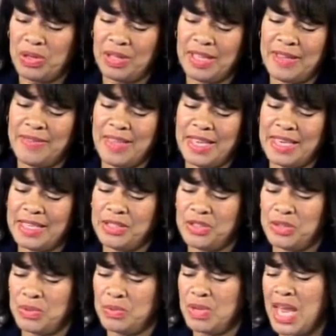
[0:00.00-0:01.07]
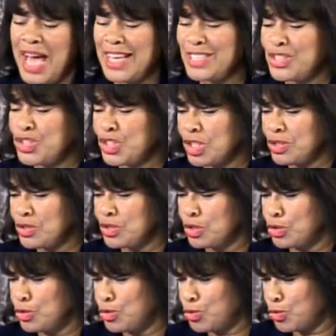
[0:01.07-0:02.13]
parlayed that into not
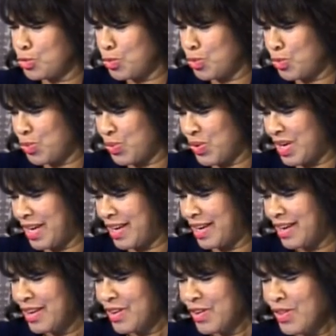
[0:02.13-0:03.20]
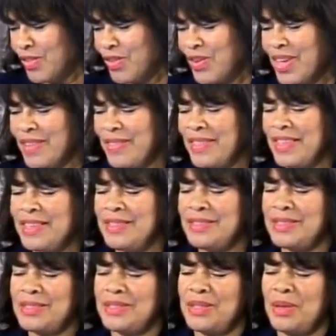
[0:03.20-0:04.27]
just jewelry. Yep. Look at
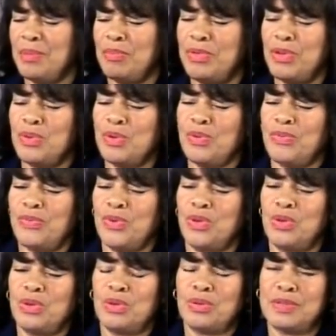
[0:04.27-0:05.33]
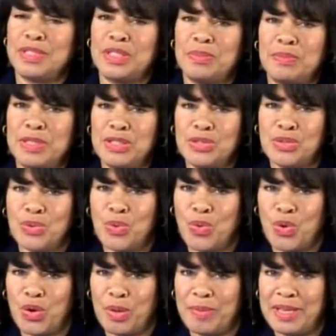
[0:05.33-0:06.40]
this beautiful Christmas
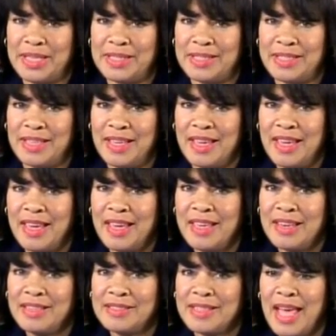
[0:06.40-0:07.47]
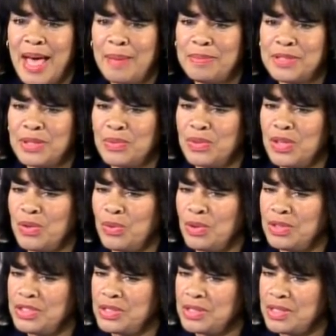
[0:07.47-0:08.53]
yep. ornament. So that's it's absolutely
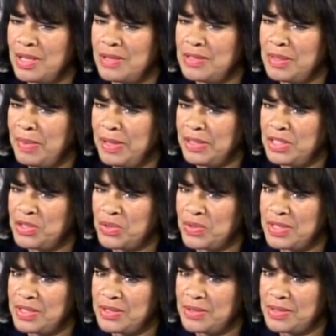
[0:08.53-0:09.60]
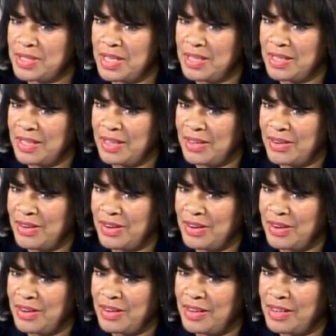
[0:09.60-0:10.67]
gorgeous. Tell us about these crystals on here. So